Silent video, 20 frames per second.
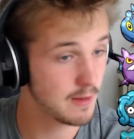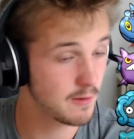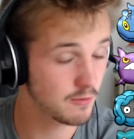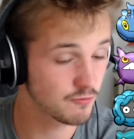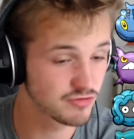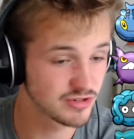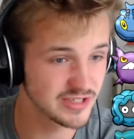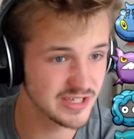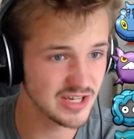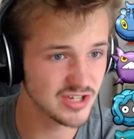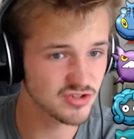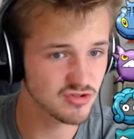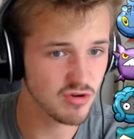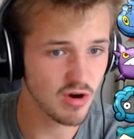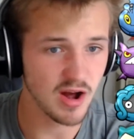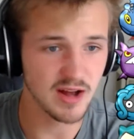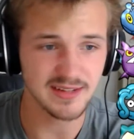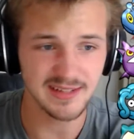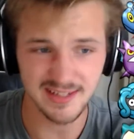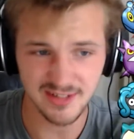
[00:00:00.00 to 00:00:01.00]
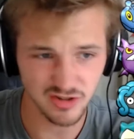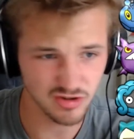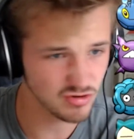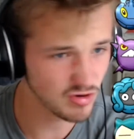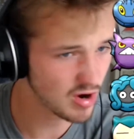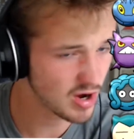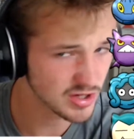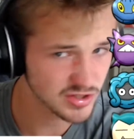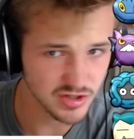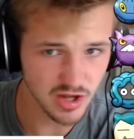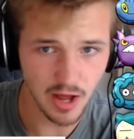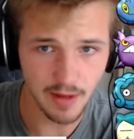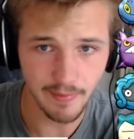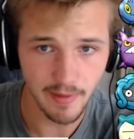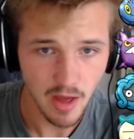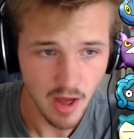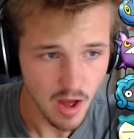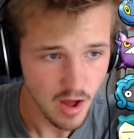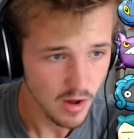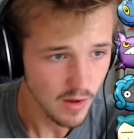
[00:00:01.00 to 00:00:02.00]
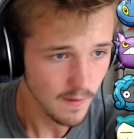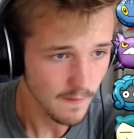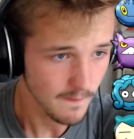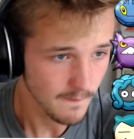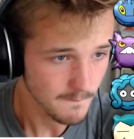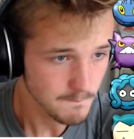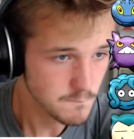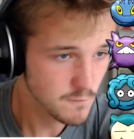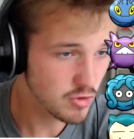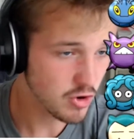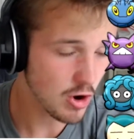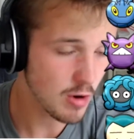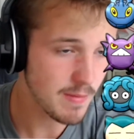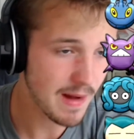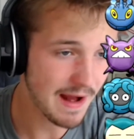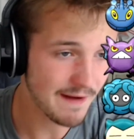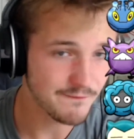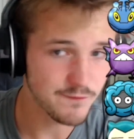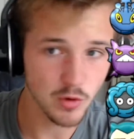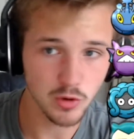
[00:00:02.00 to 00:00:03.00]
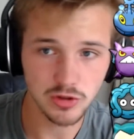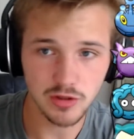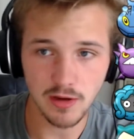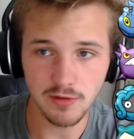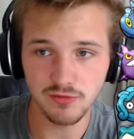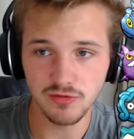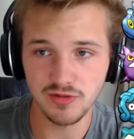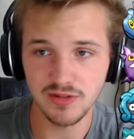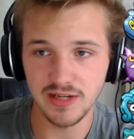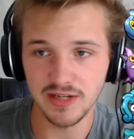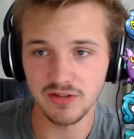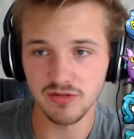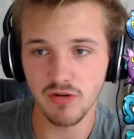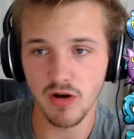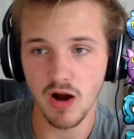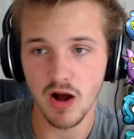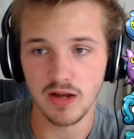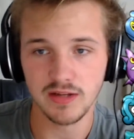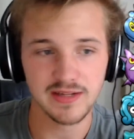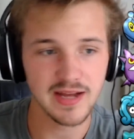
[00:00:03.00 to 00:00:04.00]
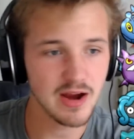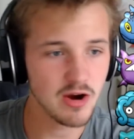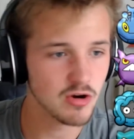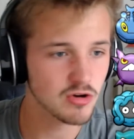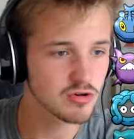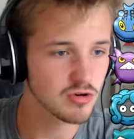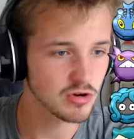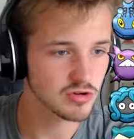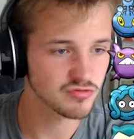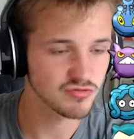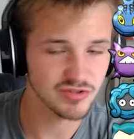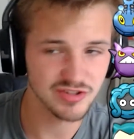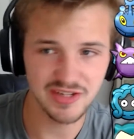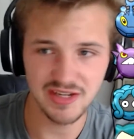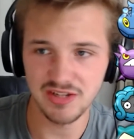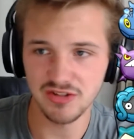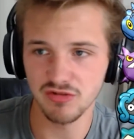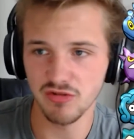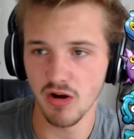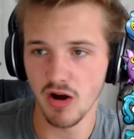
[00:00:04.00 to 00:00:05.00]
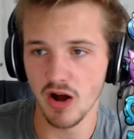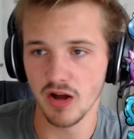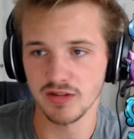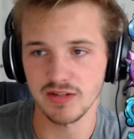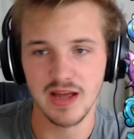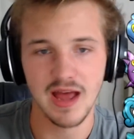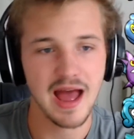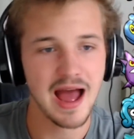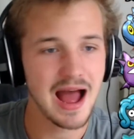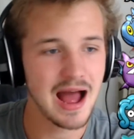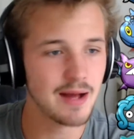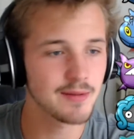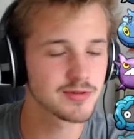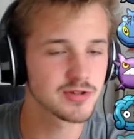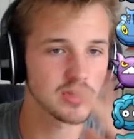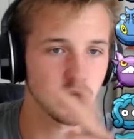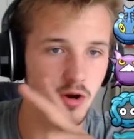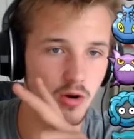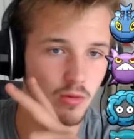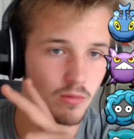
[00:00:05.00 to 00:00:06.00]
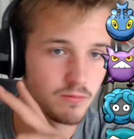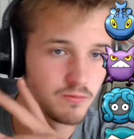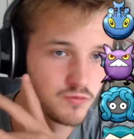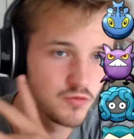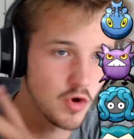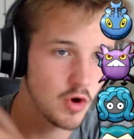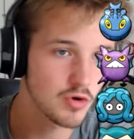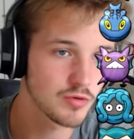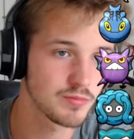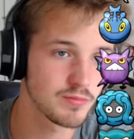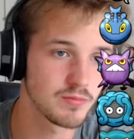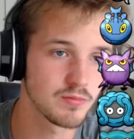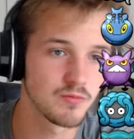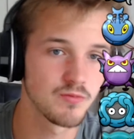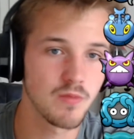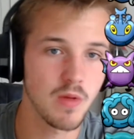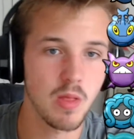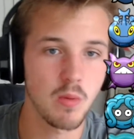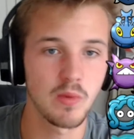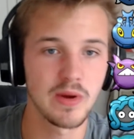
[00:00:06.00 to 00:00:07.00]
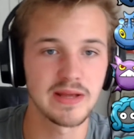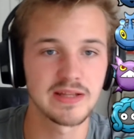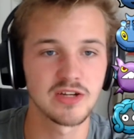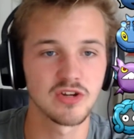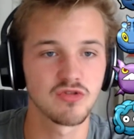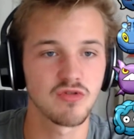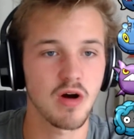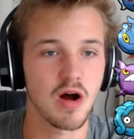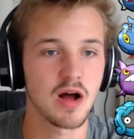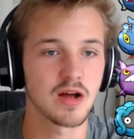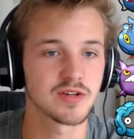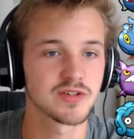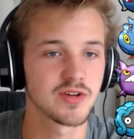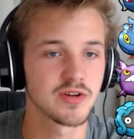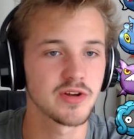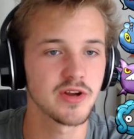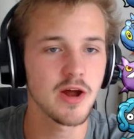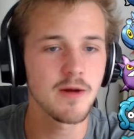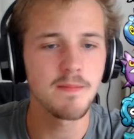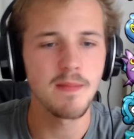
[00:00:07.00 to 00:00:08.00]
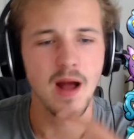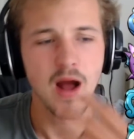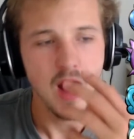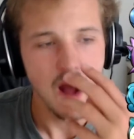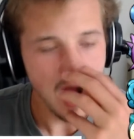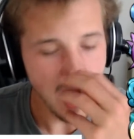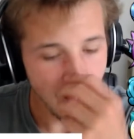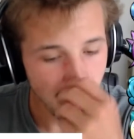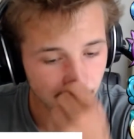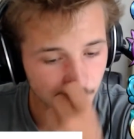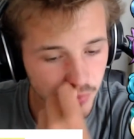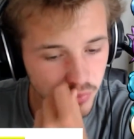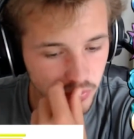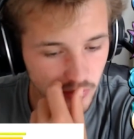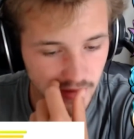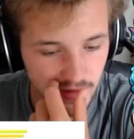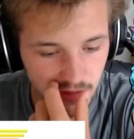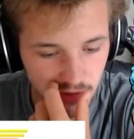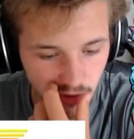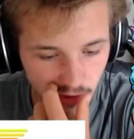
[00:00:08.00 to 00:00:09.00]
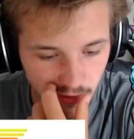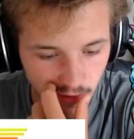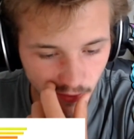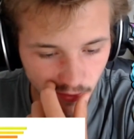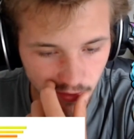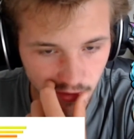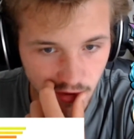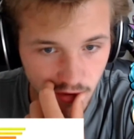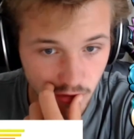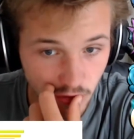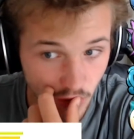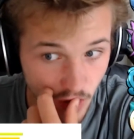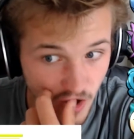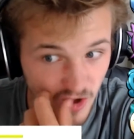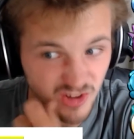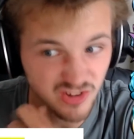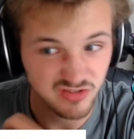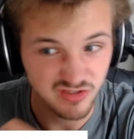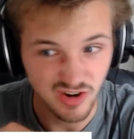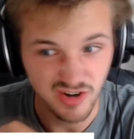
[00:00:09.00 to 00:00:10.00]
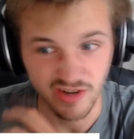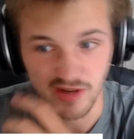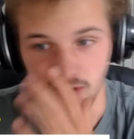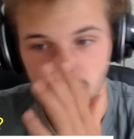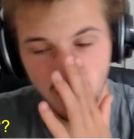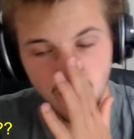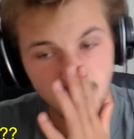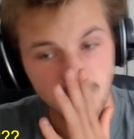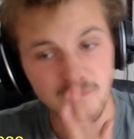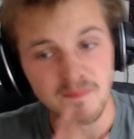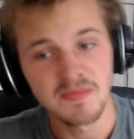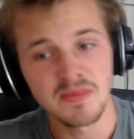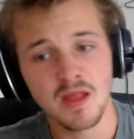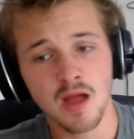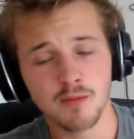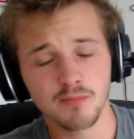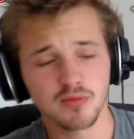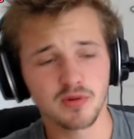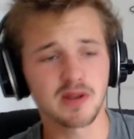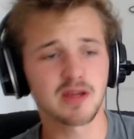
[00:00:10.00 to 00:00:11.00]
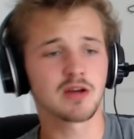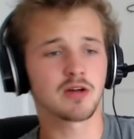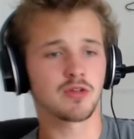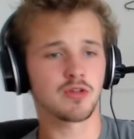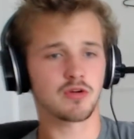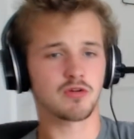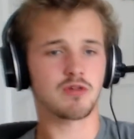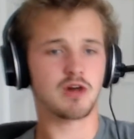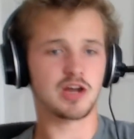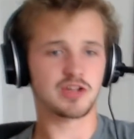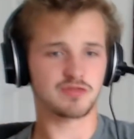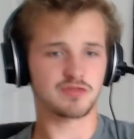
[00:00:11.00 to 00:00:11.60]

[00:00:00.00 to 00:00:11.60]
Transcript: resist Grass. It's a Grass type. Crobat 4 times resist Grass. Heracross resist Grass. Absol not weak to Grass. So you know, I'm pretty good on the Grass front. You know, I'm pretty good on the Grass